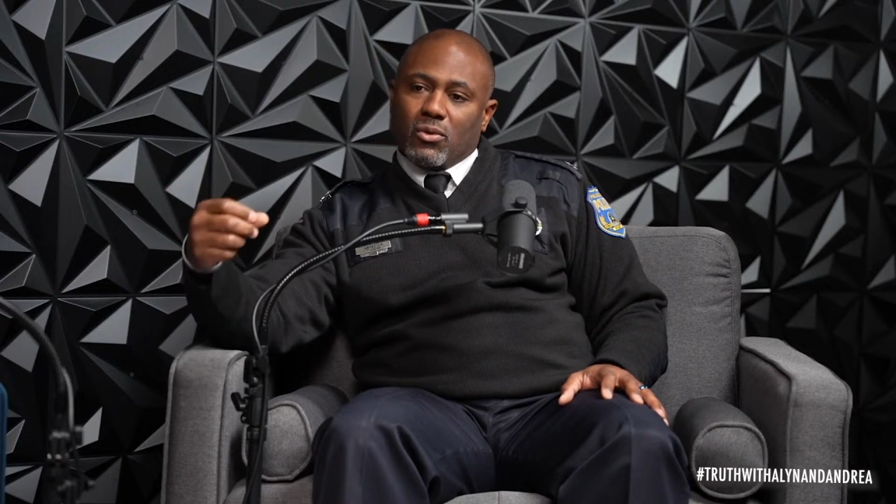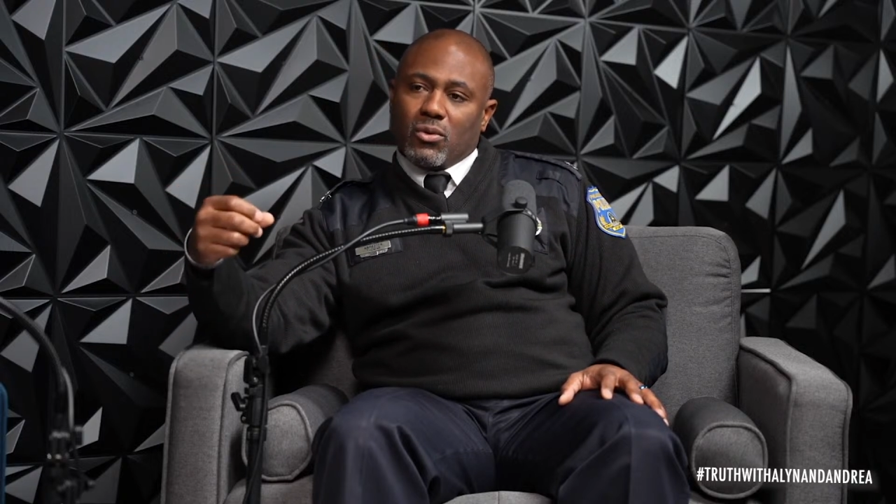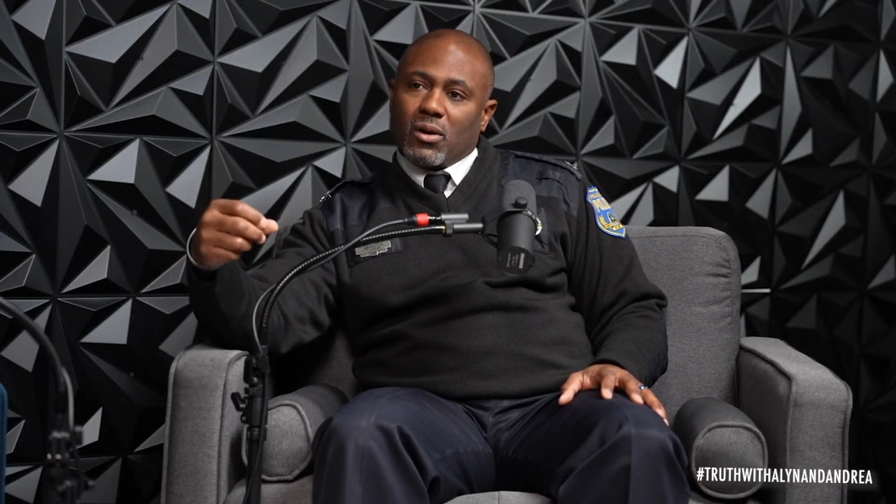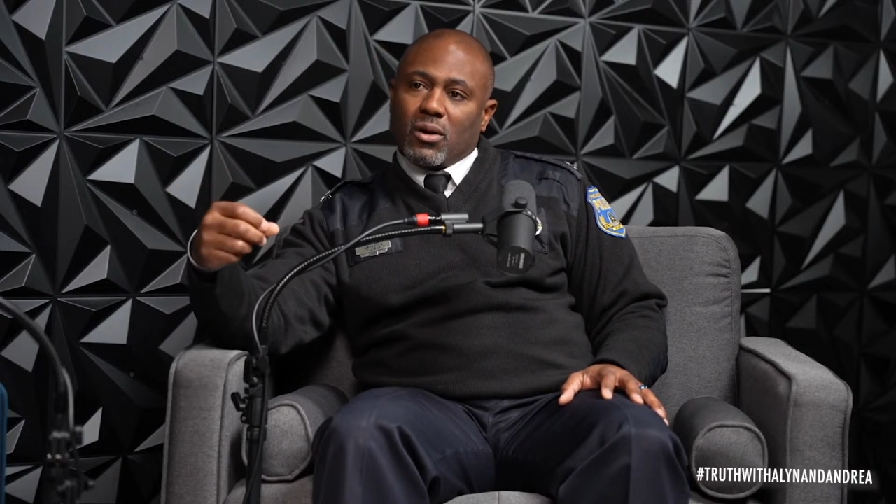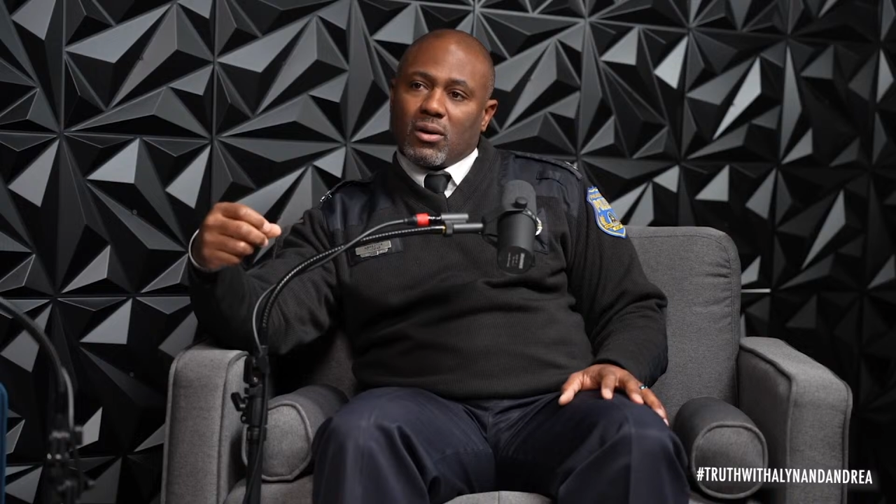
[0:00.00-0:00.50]
who
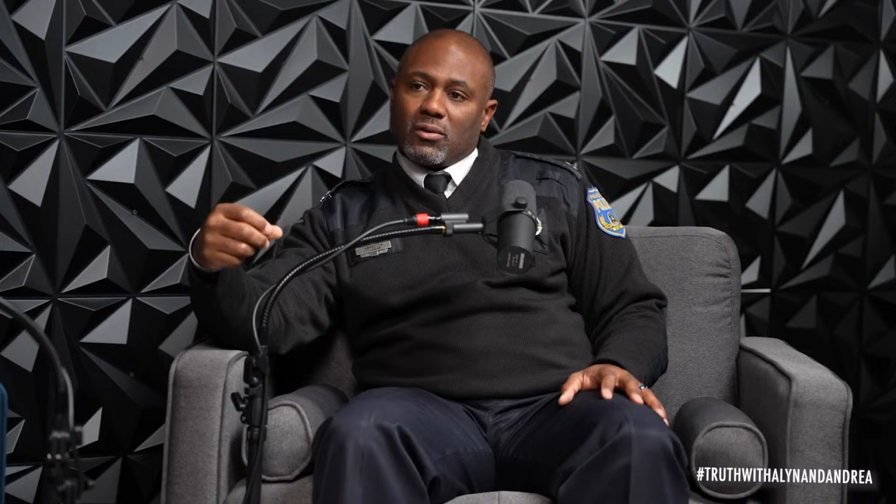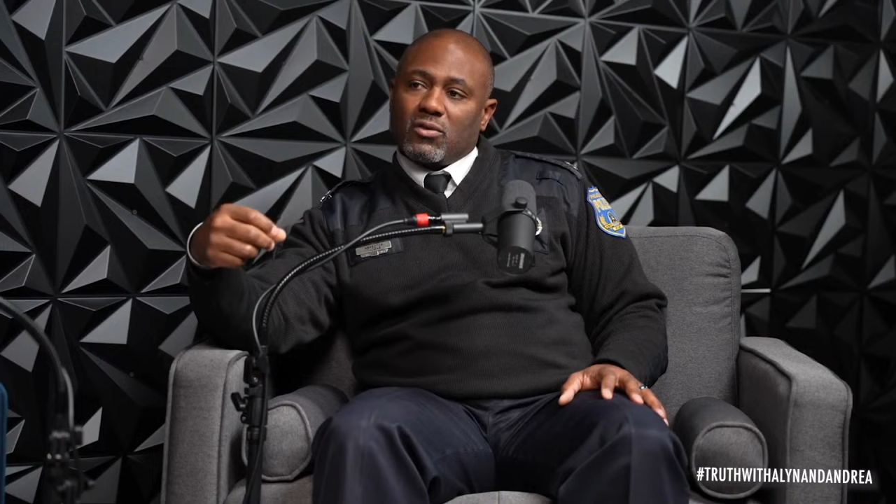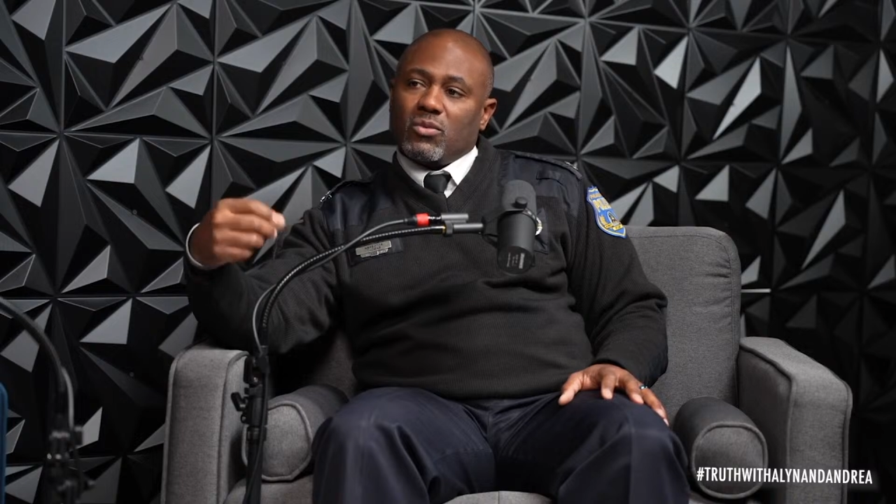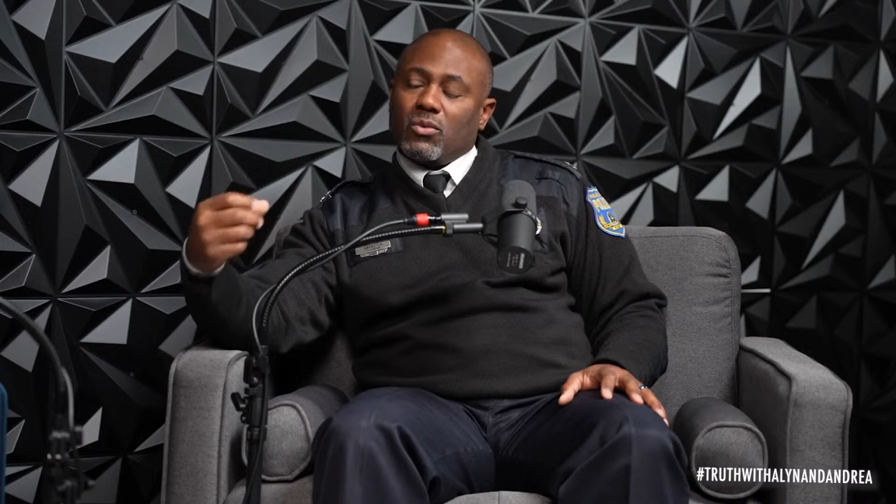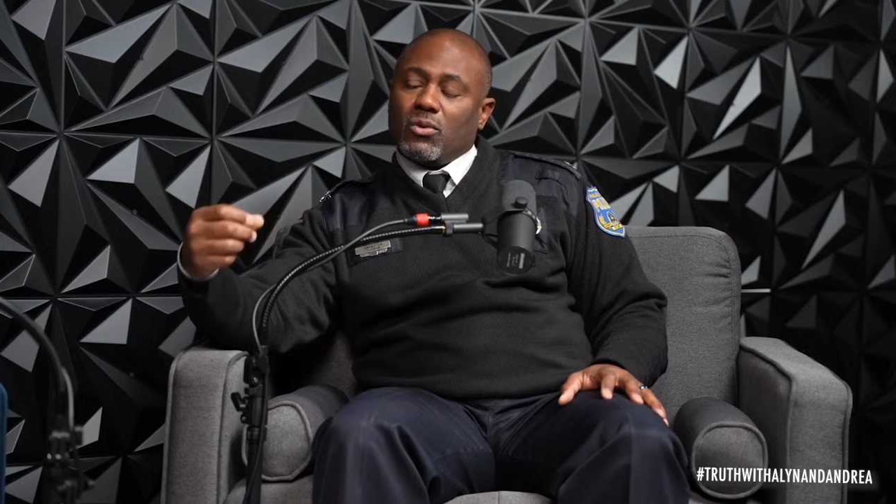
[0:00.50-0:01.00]
are
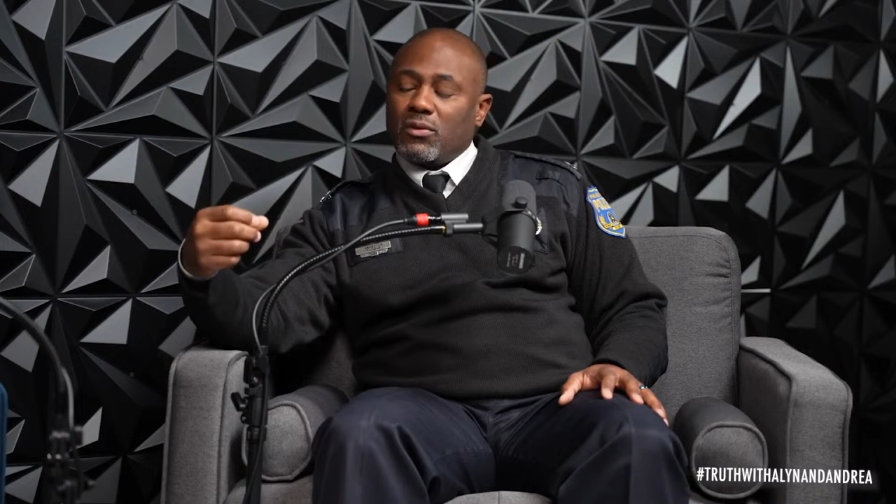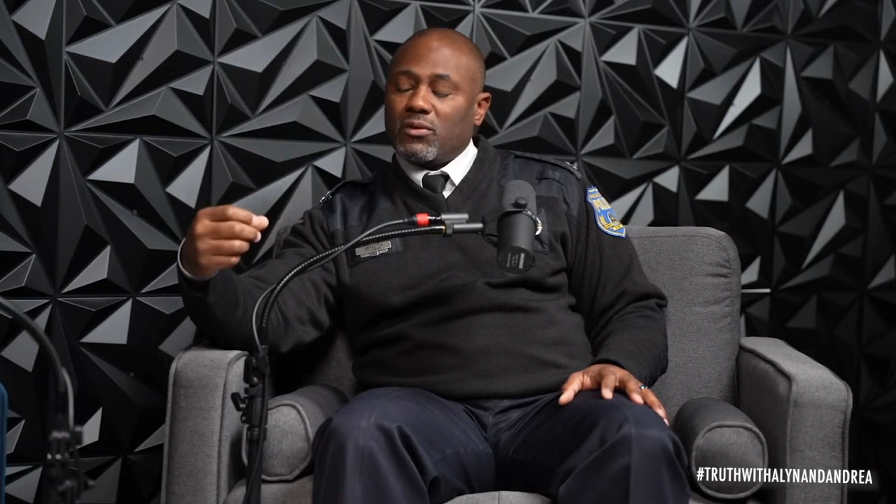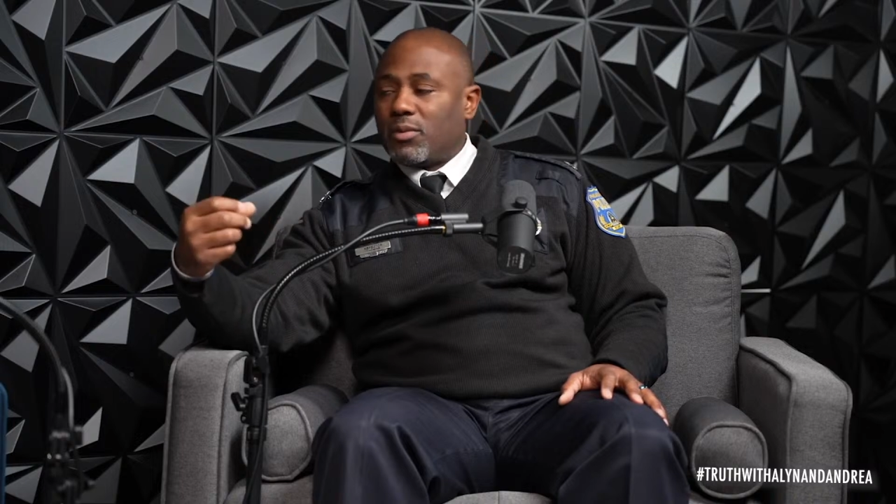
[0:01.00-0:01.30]
sworn to